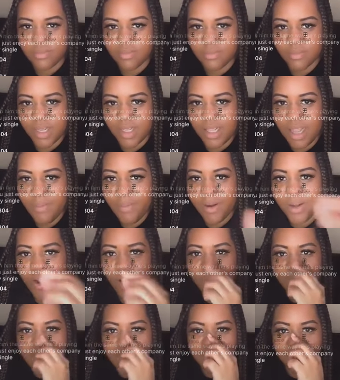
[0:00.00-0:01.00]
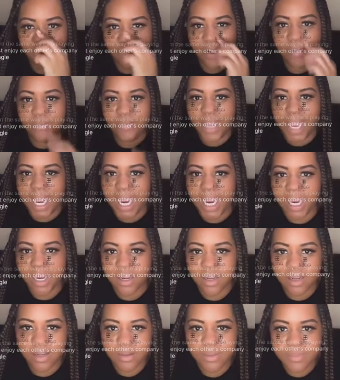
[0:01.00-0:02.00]
Let me know if that's a red flag.
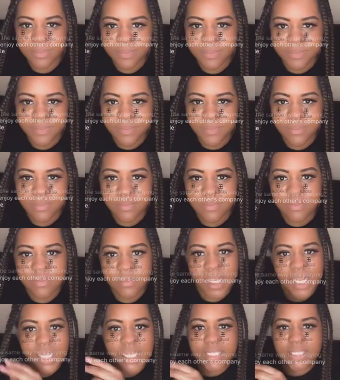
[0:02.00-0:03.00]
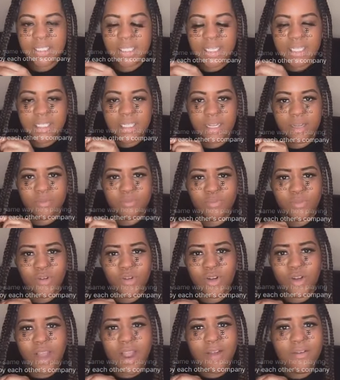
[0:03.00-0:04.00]
Cause listen, we
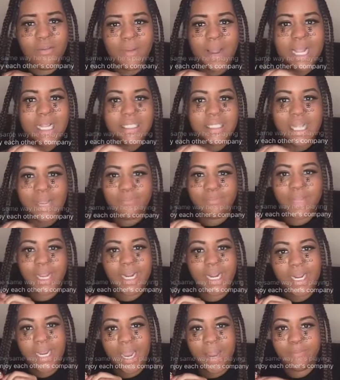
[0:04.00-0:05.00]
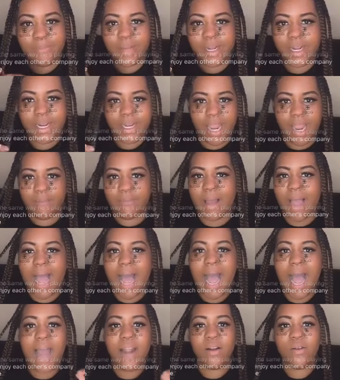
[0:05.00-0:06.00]
all everybody say play the game, play the game.
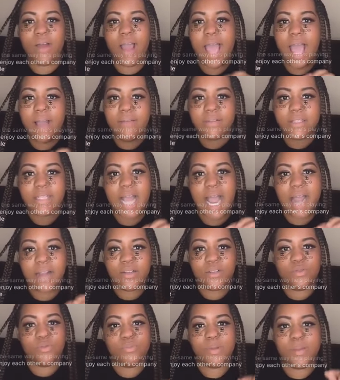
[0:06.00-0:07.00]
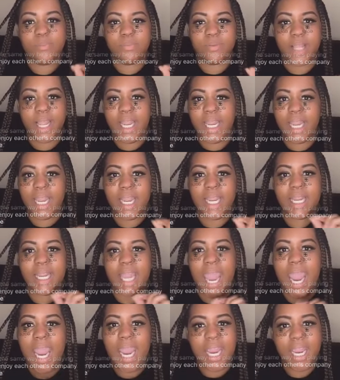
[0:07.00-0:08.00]
I don't have time to be playing
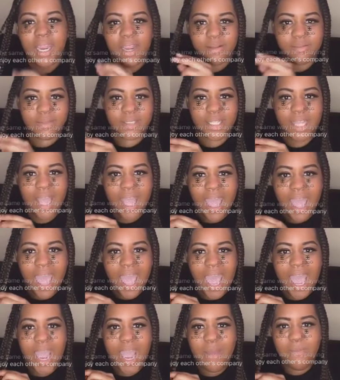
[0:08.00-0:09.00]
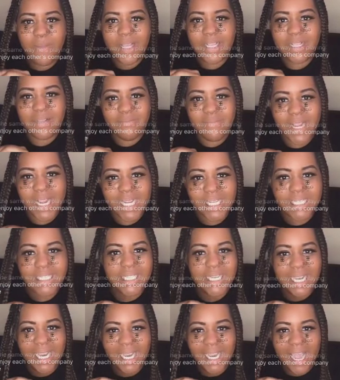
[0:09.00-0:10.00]
games. Hey Miss
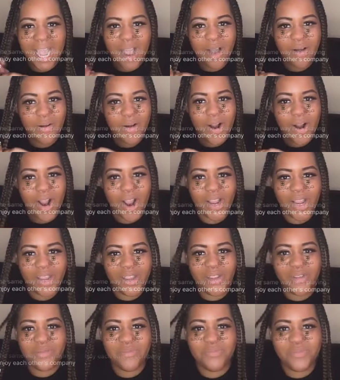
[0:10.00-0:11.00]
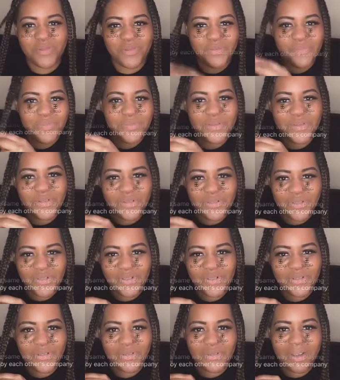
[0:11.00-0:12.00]
Michi, how are you, boo boo?